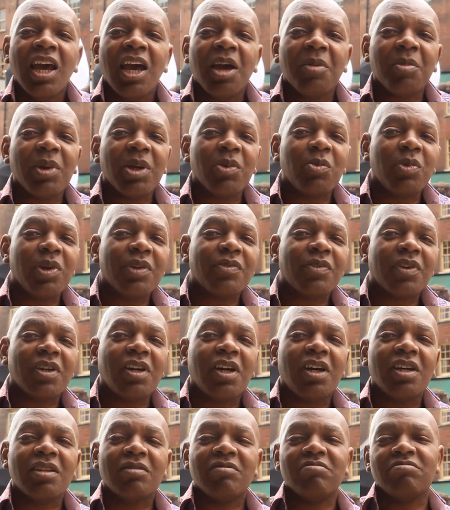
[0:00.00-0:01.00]
I mean, we've
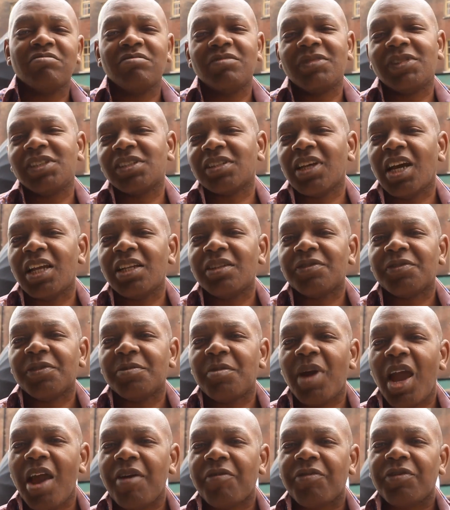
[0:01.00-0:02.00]
got designers from
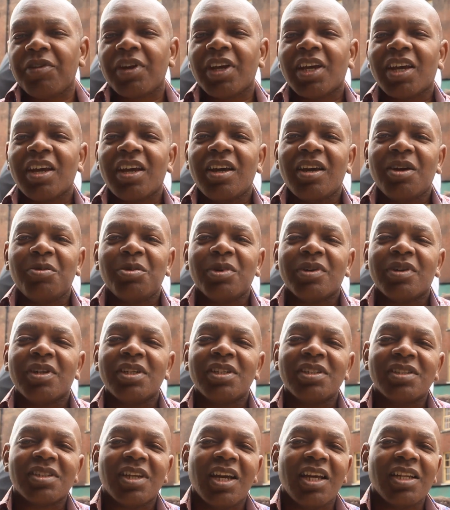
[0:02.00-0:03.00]
Africa, we've got
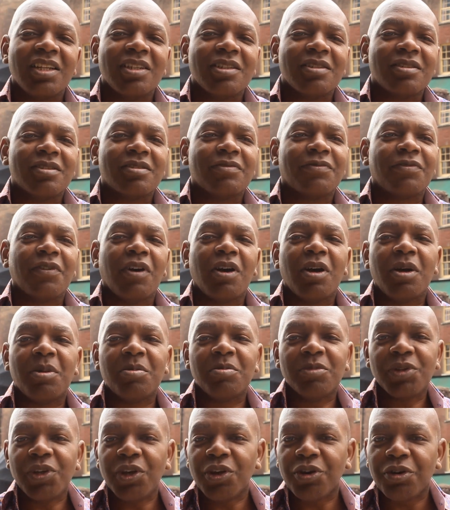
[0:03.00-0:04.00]
designers from
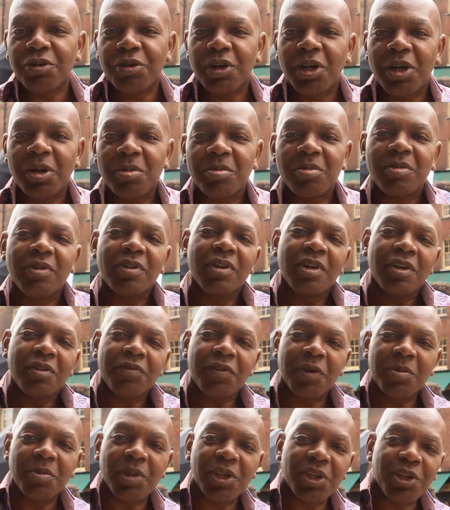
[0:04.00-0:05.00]
Europe,
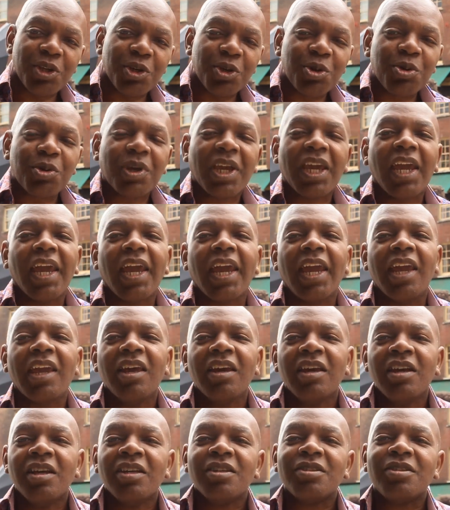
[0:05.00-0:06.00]
from the UK,
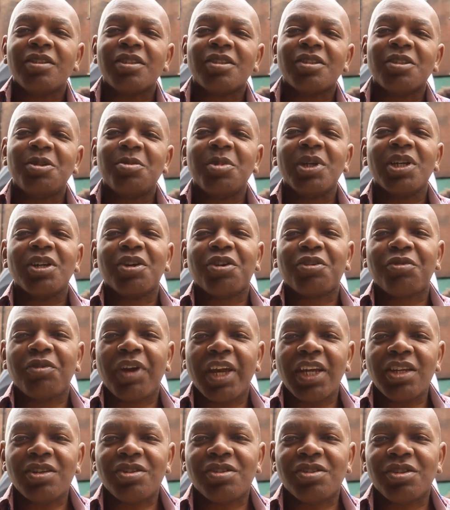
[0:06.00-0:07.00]
it's going to be a
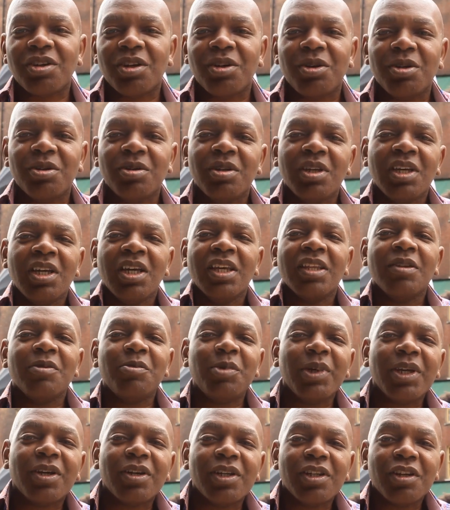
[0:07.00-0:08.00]
great show.
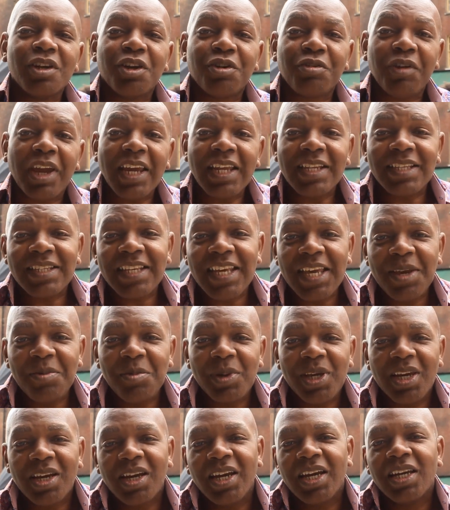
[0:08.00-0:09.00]
We've got a great team
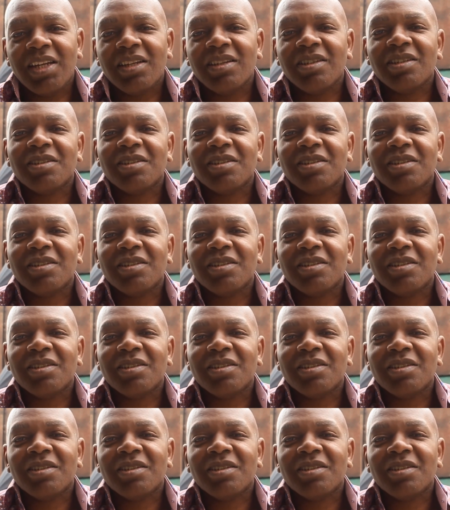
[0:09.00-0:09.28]
behind